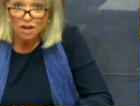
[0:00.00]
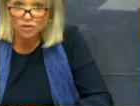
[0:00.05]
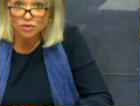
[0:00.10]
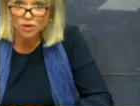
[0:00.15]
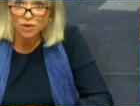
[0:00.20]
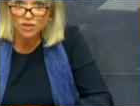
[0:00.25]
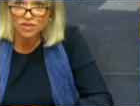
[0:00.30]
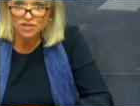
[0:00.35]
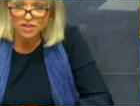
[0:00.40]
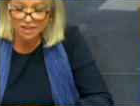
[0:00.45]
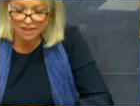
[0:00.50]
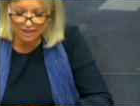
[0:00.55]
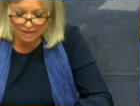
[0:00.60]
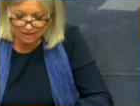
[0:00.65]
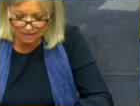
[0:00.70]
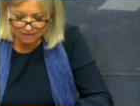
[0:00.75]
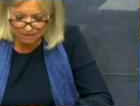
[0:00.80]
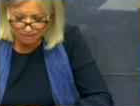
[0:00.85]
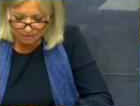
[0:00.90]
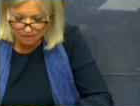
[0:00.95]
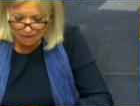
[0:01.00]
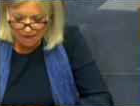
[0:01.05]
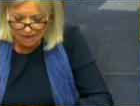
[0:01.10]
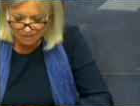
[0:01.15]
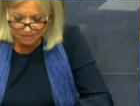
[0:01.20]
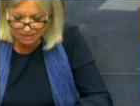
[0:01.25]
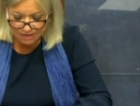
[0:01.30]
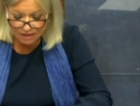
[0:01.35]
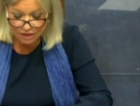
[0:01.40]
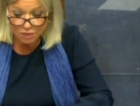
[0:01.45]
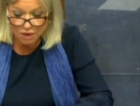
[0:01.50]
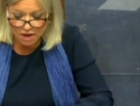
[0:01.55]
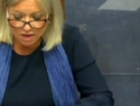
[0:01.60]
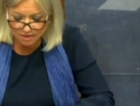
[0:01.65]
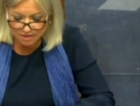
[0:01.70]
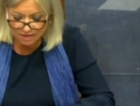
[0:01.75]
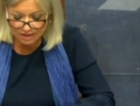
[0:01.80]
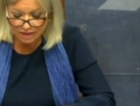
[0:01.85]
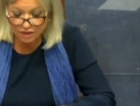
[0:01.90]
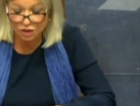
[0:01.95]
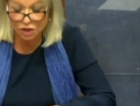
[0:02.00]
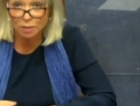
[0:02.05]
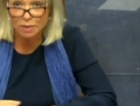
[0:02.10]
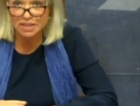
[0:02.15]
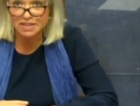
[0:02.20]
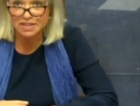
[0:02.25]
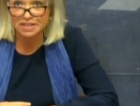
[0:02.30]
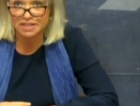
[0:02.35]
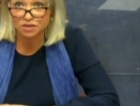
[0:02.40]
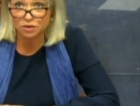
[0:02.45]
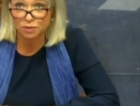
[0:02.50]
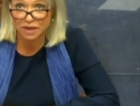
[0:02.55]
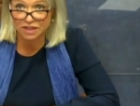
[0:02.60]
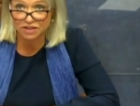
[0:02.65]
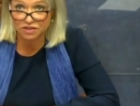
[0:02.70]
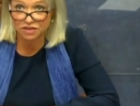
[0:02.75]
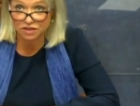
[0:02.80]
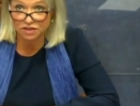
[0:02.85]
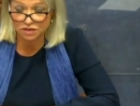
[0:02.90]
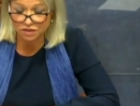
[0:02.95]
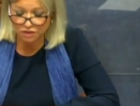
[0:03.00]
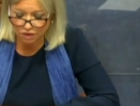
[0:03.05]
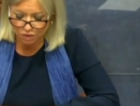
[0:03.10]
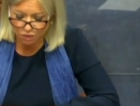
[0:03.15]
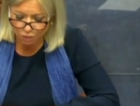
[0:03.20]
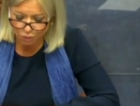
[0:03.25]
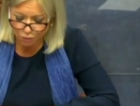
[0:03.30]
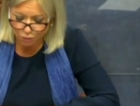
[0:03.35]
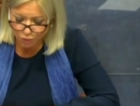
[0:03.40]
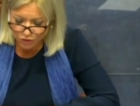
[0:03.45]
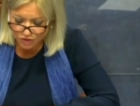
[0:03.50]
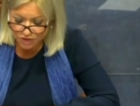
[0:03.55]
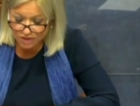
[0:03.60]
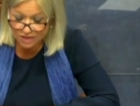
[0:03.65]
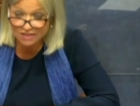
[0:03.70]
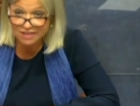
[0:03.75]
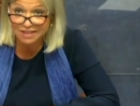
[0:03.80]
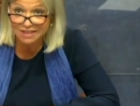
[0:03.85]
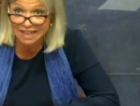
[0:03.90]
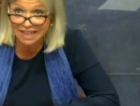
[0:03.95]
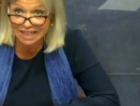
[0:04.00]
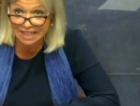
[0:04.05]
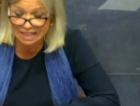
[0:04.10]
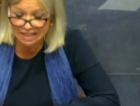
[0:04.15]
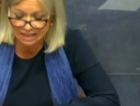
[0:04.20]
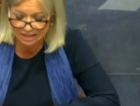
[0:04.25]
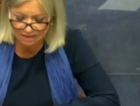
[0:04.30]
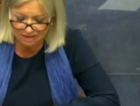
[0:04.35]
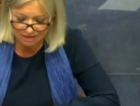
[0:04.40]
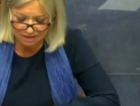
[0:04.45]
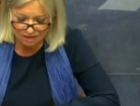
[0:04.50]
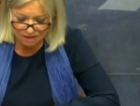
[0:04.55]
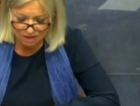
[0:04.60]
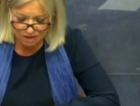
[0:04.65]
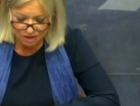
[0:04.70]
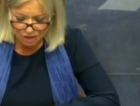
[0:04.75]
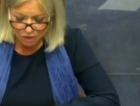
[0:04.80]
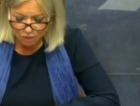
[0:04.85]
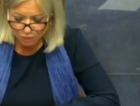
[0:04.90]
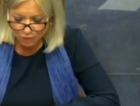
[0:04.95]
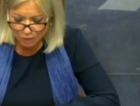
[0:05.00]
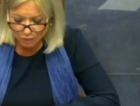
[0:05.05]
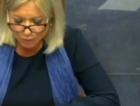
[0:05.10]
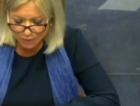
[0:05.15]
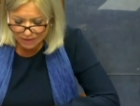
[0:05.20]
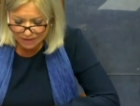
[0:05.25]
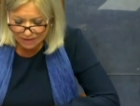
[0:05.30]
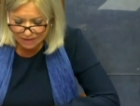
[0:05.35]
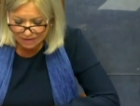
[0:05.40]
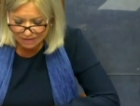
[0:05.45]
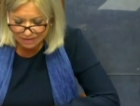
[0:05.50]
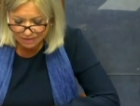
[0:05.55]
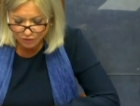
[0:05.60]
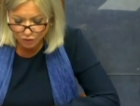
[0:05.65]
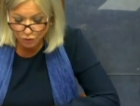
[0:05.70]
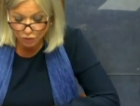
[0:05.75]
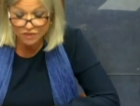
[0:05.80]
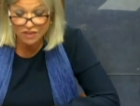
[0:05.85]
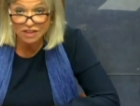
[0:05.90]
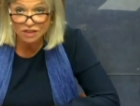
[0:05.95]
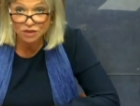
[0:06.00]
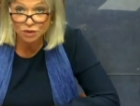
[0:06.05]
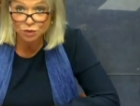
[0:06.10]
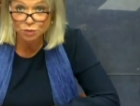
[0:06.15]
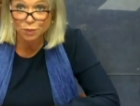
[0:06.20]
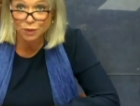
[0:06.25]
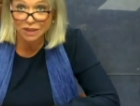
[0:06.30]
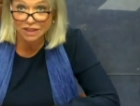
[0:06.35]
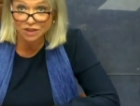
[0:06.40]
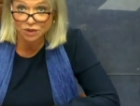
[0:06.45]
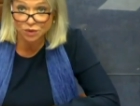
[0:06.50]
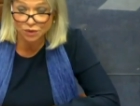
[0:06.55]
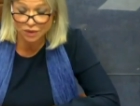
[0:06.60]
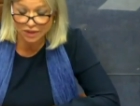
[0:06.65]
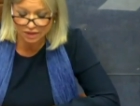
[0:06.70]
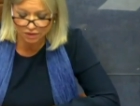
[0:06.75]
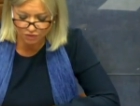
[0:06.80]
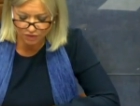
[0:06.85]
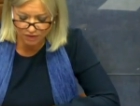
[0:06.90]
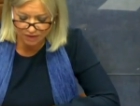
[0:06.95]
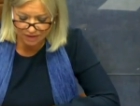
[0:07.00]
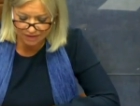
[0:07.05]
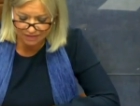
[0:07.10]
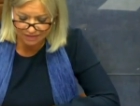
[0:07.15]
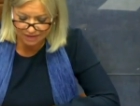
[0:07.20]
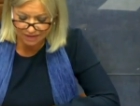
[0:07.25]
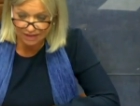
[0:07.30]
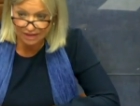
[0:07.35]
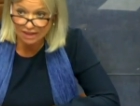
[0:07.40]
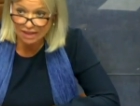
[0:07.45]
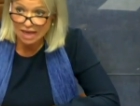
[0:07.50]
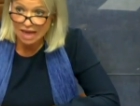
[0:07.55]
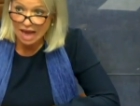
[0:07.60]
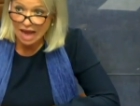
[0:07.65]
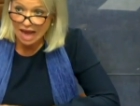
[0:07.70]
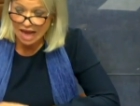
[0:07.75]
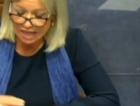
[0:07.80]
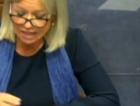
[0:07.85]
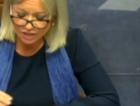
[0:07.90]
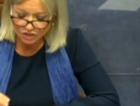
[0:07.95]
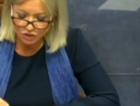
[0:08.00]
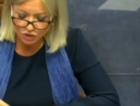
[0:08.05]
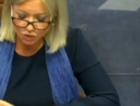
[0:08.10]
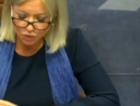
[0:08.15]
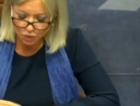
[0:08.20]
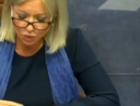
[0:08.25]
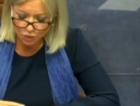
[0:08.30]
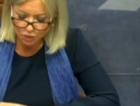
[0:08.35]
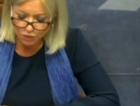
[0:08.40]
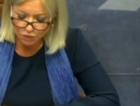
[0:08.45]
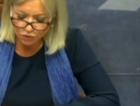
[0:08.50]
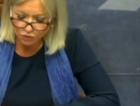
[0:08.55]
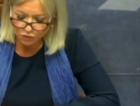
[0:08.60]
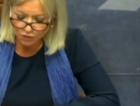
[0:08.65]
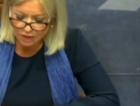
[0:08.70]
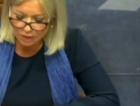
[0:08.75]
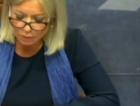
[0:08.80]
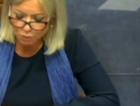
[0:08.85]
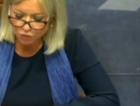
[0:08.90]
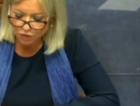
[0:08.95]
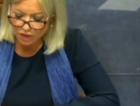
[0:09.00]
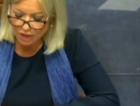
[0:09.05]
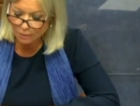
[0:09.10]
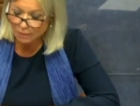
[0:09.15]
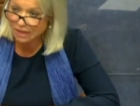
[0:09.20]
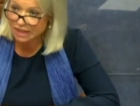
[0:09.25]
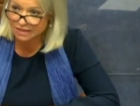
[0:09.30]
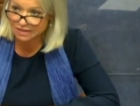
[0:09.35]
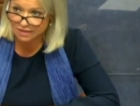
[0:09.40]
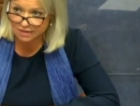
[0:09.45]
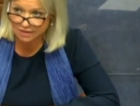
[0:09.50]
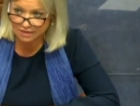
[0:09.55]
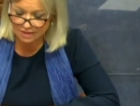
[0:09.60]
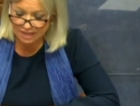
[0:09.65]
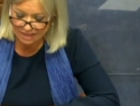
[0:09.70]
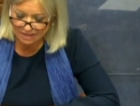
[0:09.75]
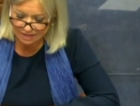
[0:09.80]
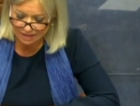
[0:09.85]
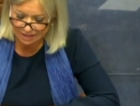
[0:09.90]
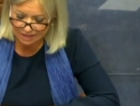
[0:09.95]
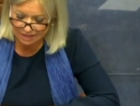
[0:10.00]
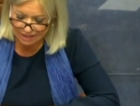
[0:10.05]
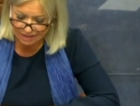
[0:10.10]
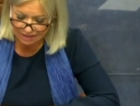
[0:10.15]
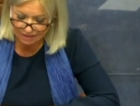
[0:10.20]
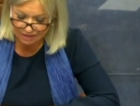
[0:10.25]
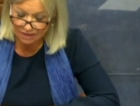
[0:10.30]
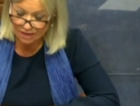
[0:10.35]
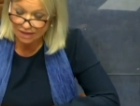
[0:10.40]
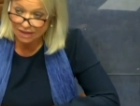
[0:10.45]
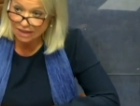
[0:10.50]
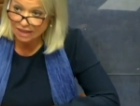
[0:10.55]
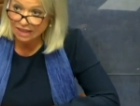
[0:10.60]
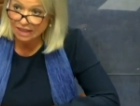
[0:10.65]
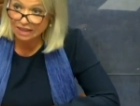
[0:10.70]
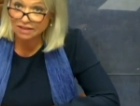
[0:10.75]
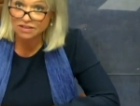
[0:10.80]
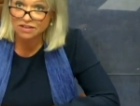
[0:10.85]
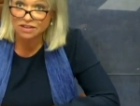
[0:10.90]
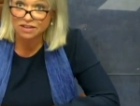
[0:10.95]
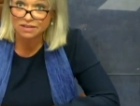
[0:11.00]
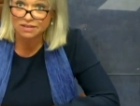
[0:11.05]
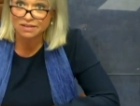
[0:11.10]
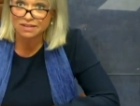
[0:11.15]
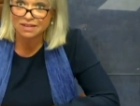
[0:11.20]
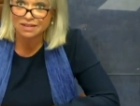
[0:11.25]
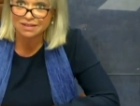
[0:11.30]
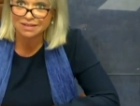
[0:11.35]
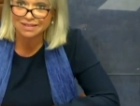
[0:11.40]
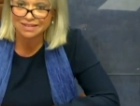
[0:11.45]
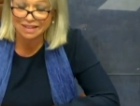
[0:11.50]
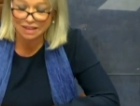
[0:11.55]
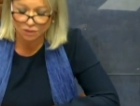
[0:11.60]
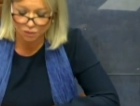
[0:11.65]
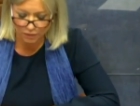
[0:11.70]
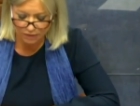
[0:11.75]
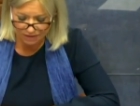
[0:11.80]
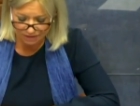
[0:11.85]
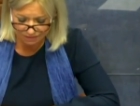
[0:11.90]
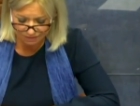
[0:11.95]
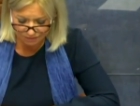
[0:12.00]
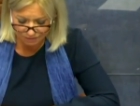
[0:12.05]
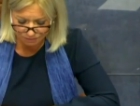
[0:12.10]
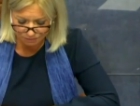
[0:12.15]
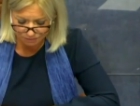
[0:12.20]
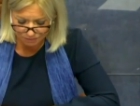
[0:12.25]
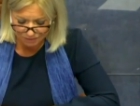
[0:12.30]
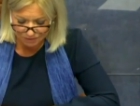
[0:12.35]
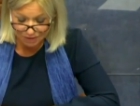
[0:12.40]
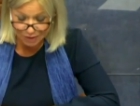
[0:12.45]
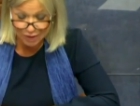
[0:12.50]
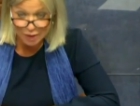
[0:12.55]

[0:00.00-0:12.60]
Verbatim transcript: Unfortunately, as Iraq's economic situation worsened daily, we witnessed continued political infighting and saw three prime ministers designate in just 10 weeks.